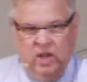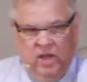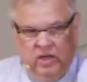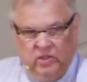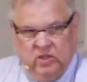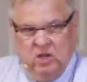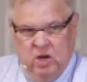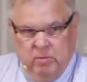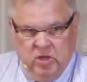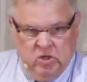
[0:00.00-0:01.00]
and its
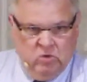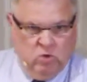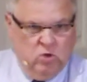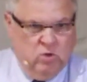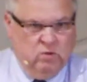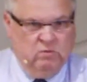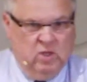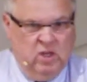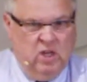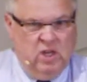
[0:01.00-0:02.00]
coming true.
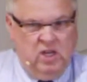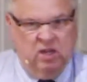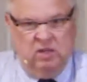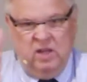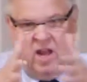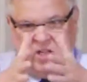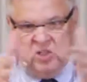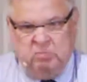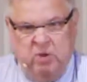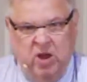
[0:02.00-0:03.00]
In that
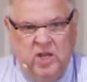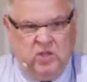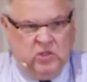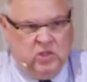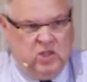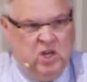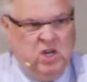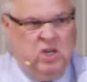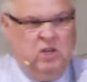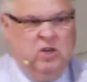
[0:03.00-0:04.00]

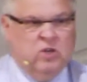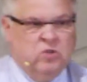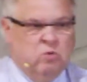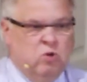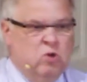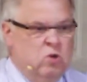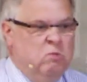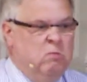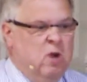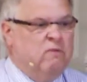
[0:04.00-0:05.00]
space, there's
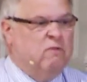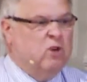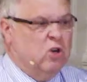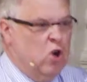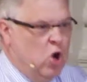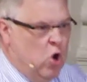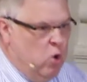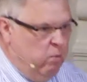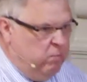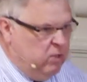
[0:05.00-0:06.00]
room for
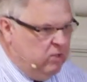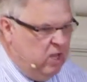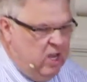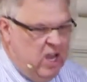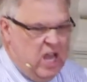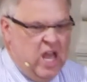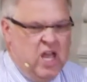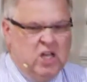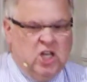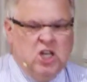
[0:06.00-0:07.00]
hope.
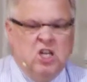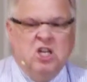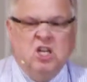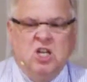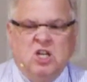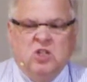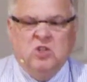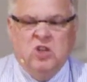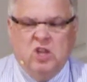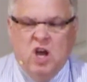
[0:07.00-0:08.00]
And it
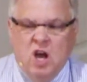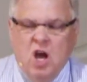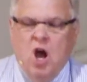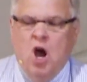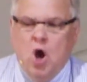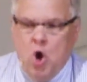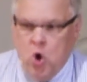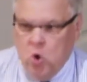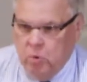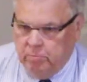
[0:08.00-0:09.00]
is the
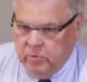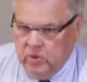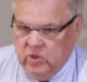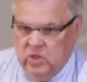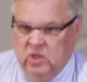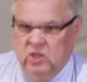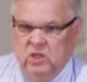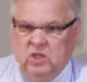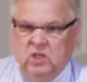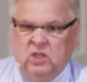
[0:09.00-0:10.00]
hope
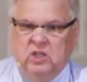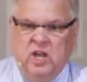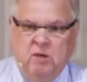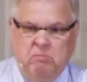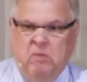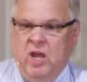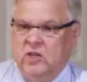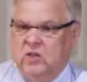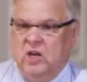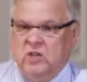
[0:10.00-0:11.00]
that
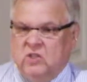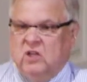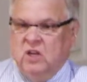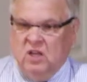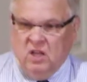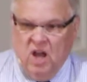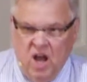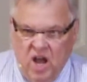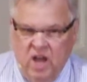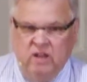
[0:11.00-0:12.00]
makes us
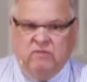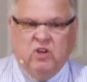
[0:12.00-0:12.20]
alive